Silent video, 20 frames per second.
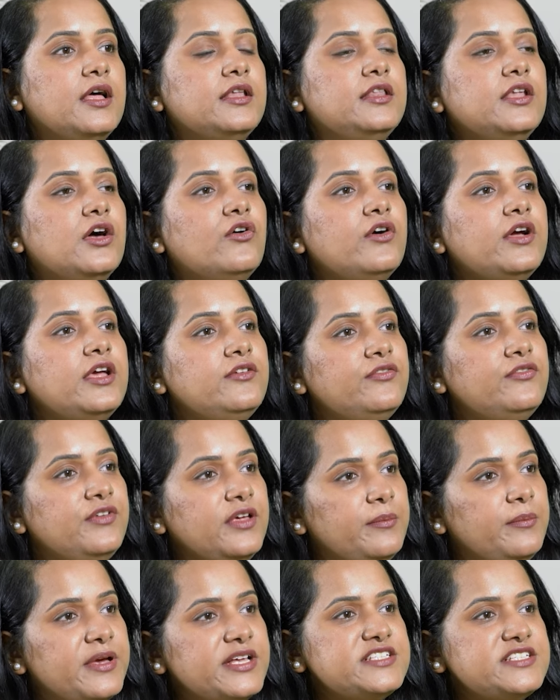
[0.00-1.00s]
Now in
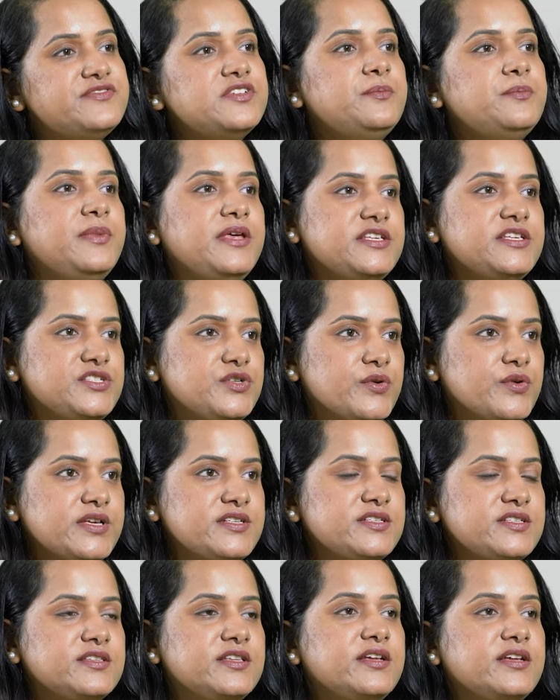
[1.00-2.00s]
females with
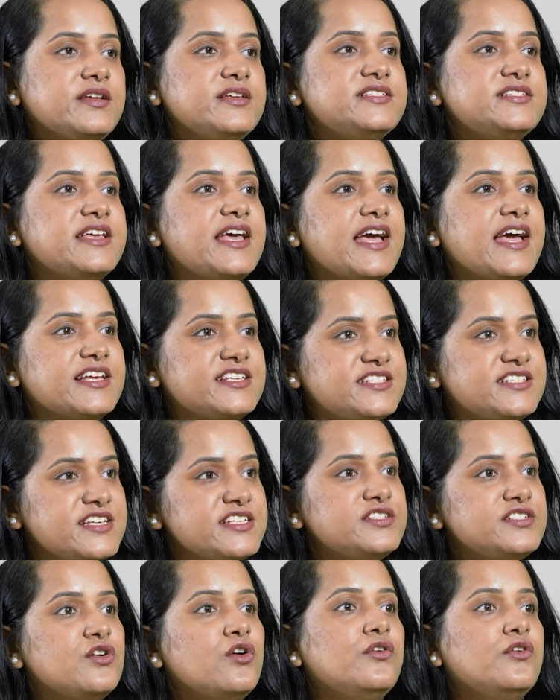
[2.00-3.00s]
PCOS, there is
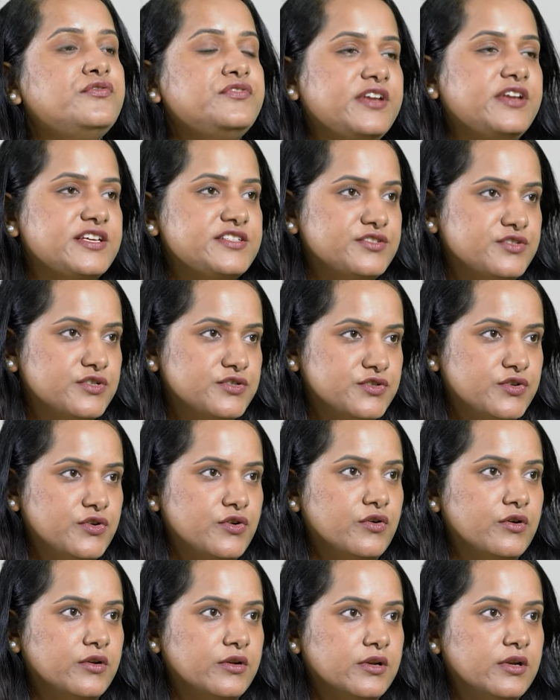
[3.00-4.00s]
excess of
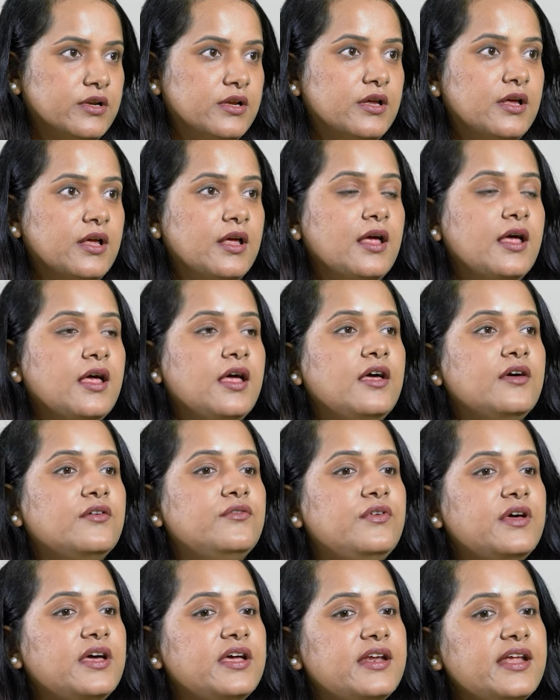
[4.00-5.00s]
testosterone.
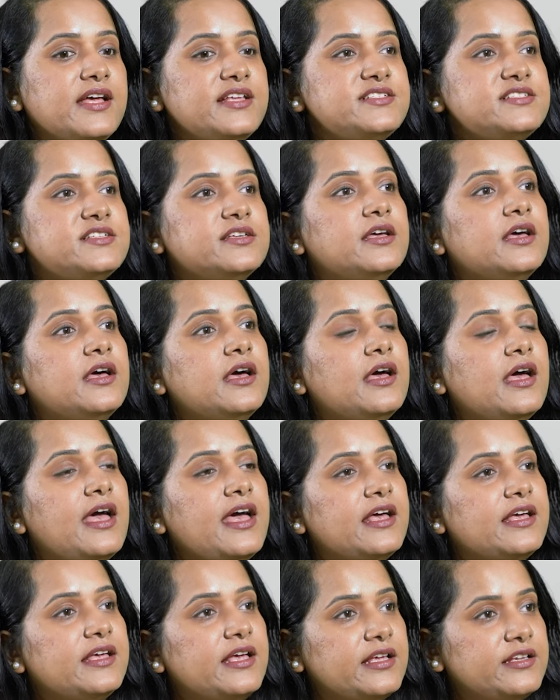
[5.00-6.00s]
Whereas
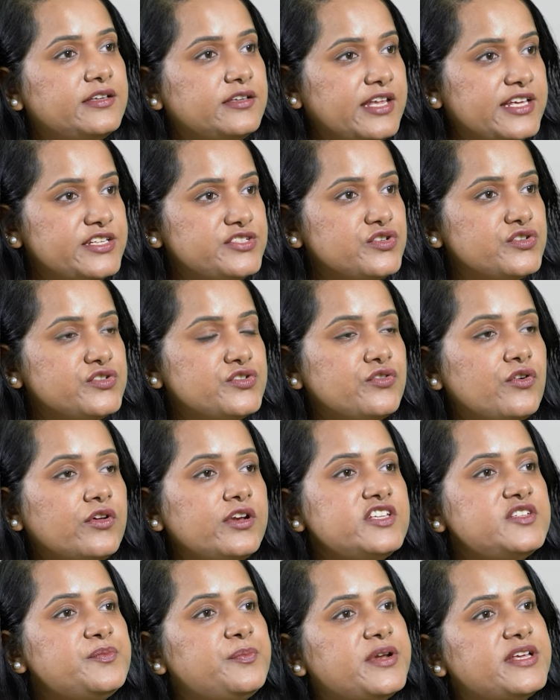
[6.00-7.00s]
testosterone
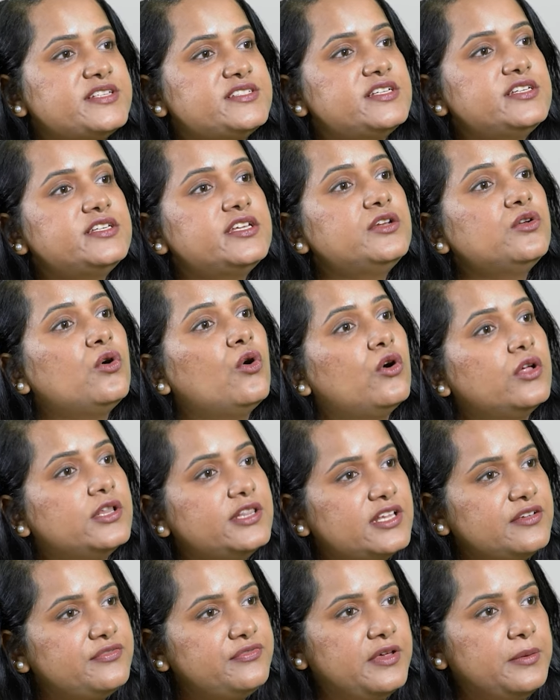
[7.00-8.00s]
is present in all
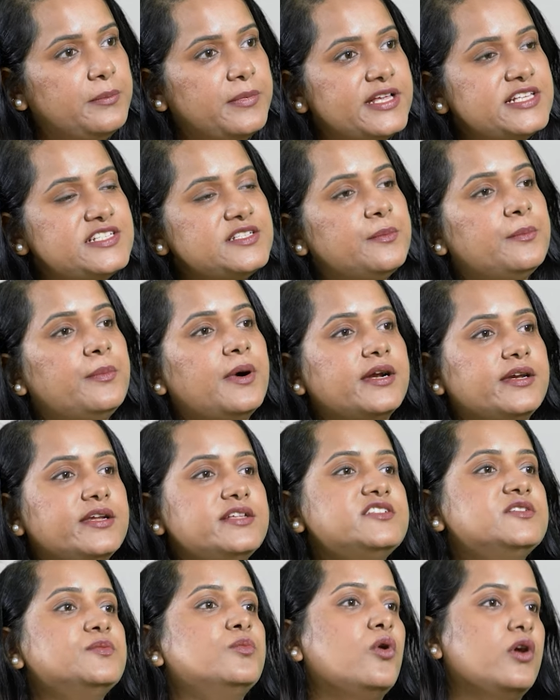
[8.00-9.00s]
the females, but
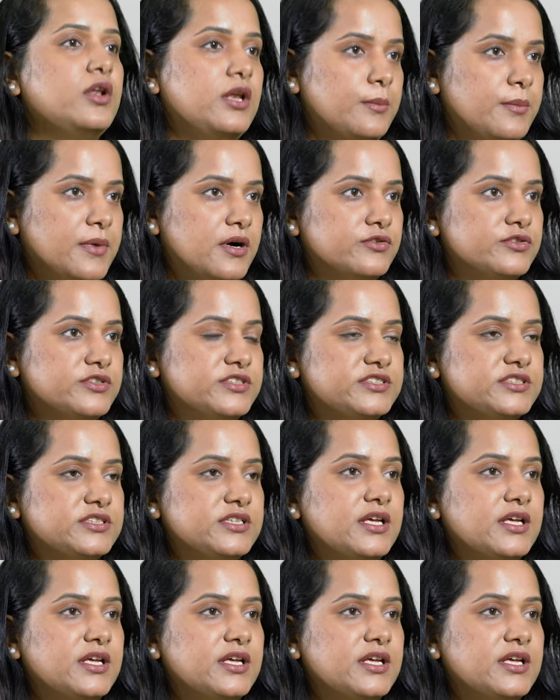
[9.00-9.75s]
in small amounts.